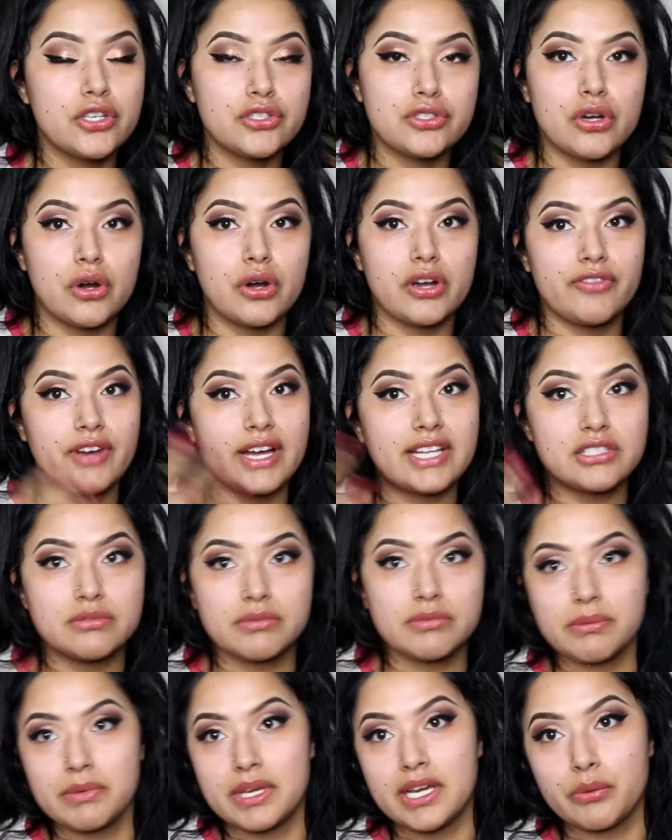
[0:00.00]
So if I
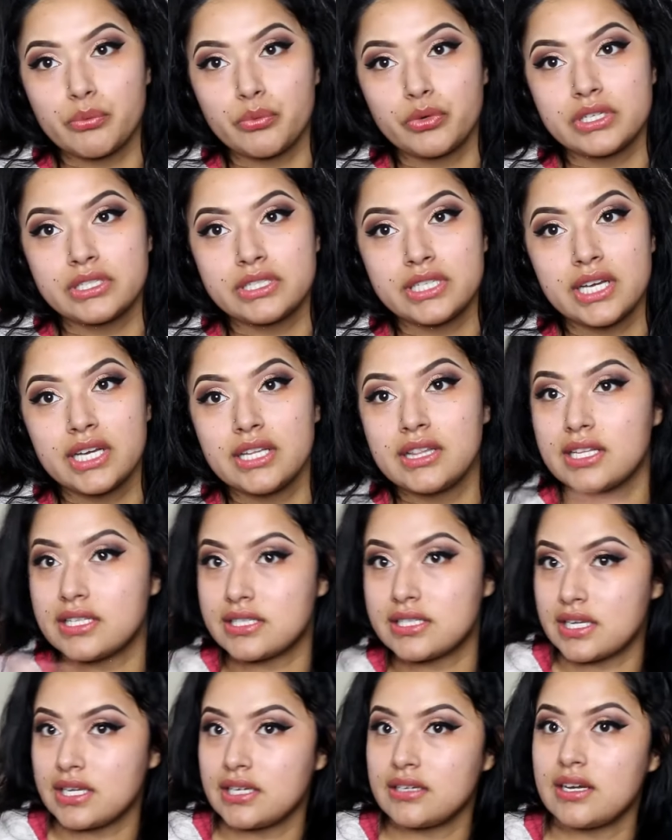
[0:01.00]
do my makeup one day,
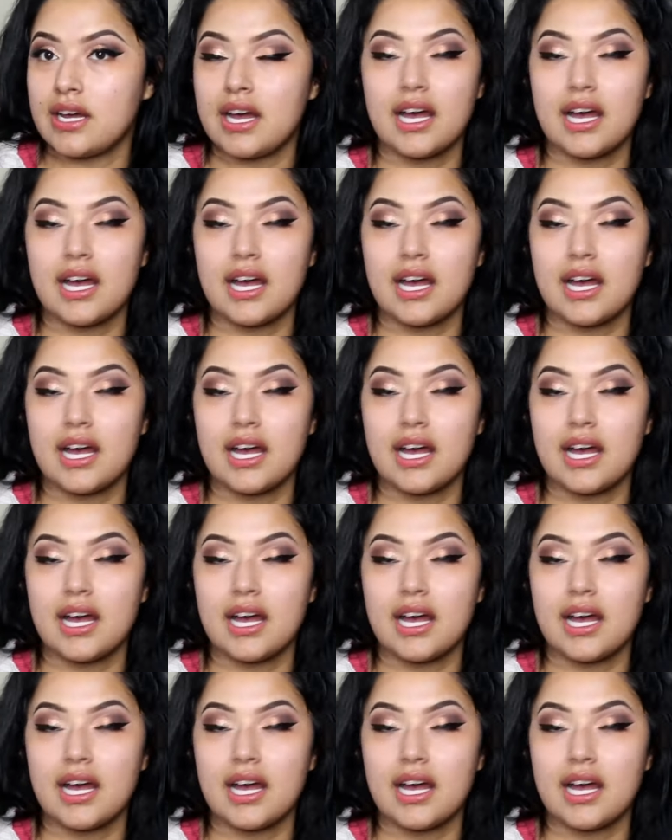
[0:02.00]
that's it.